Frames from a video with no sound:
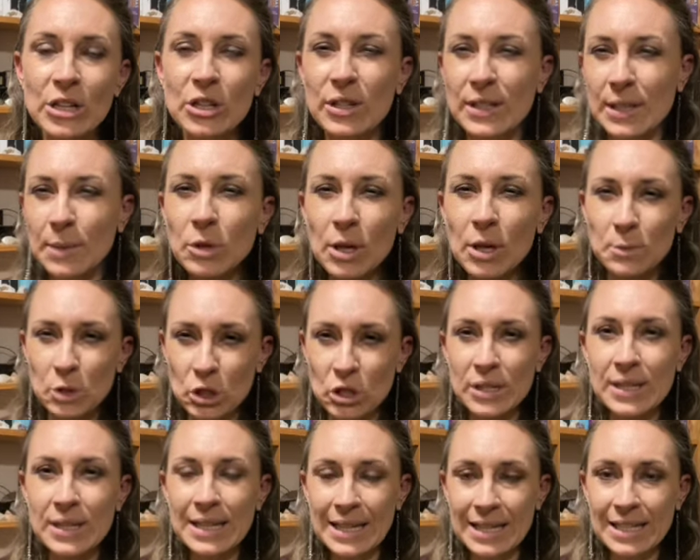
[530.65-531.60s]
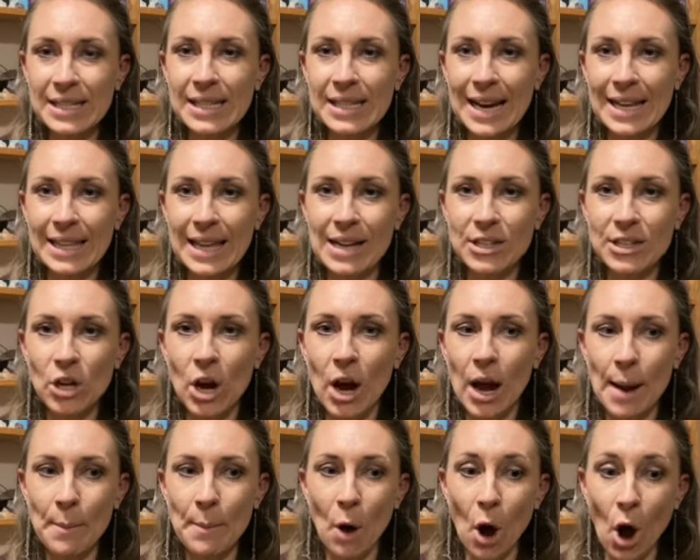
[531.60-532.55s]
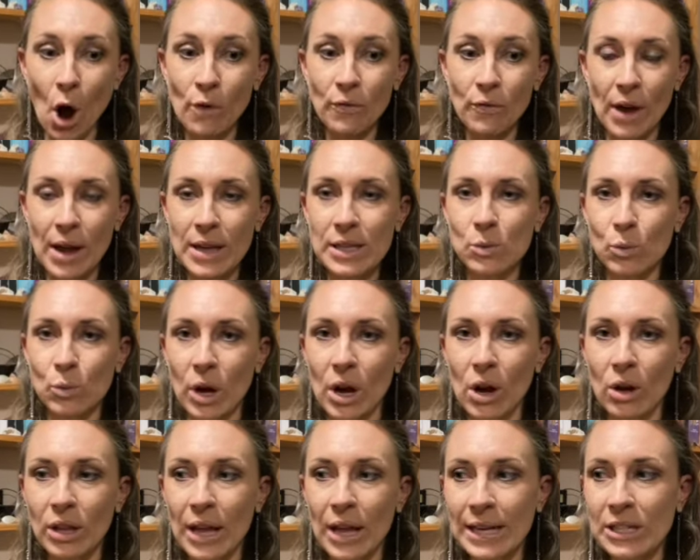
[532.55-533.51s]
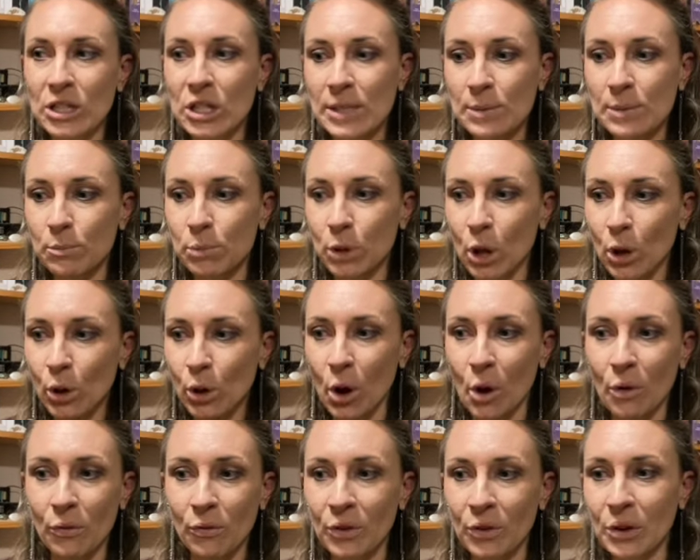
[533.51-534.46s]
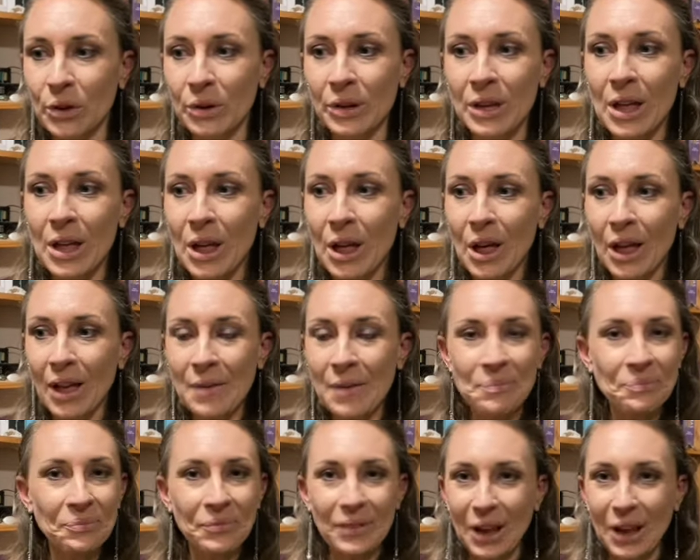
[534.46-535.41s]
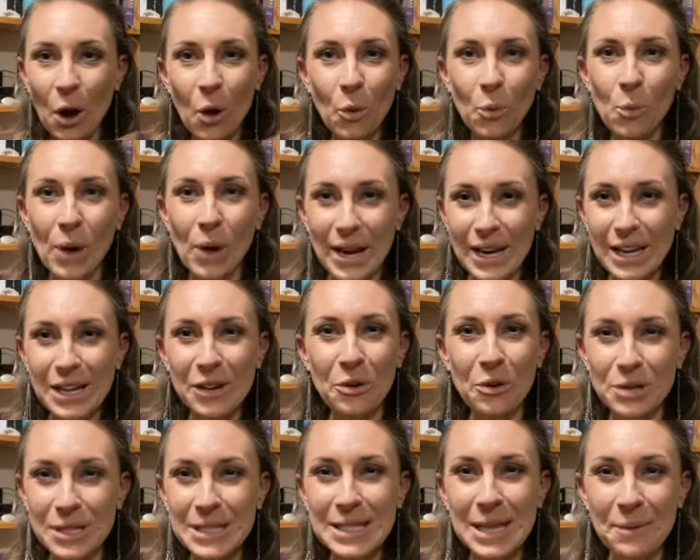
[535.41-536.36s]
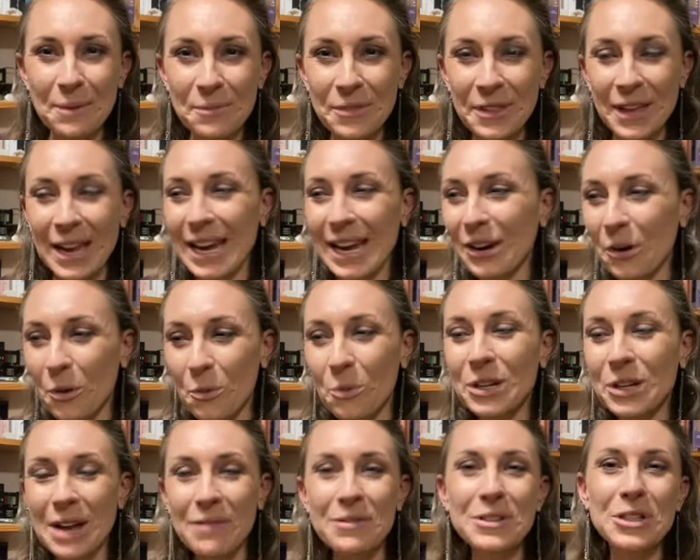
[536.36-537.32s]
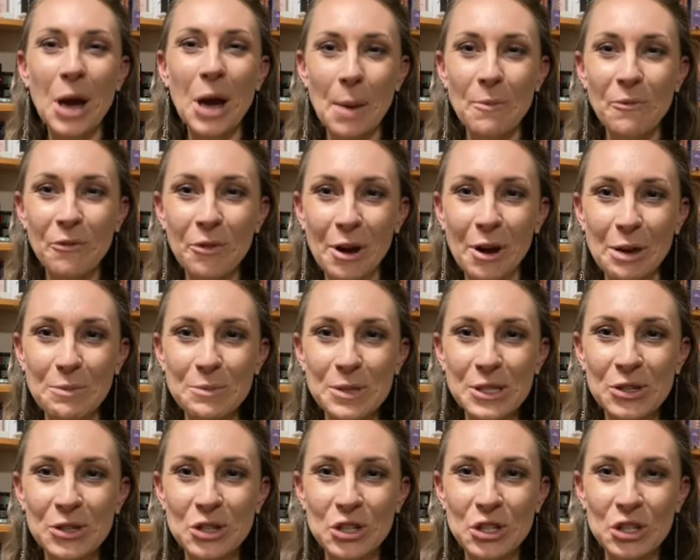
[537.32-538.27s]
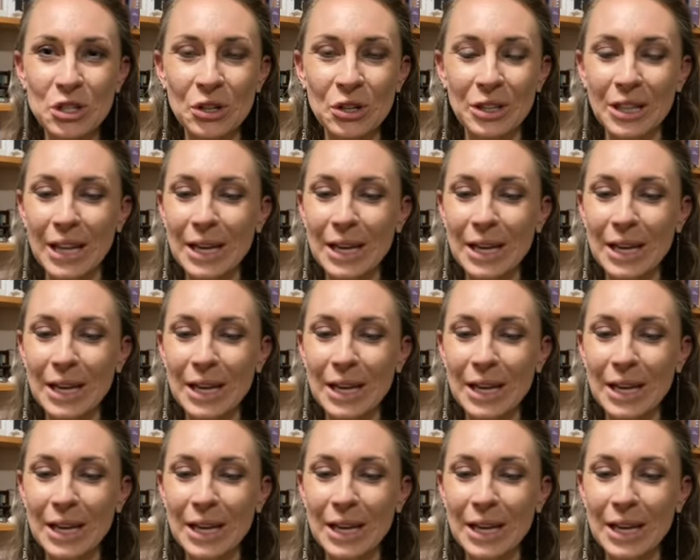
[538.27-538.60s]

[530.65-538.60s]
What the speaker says: Sometimes you just need to take that time off as well. Like just block off a week or something, or whatever time frame suits you.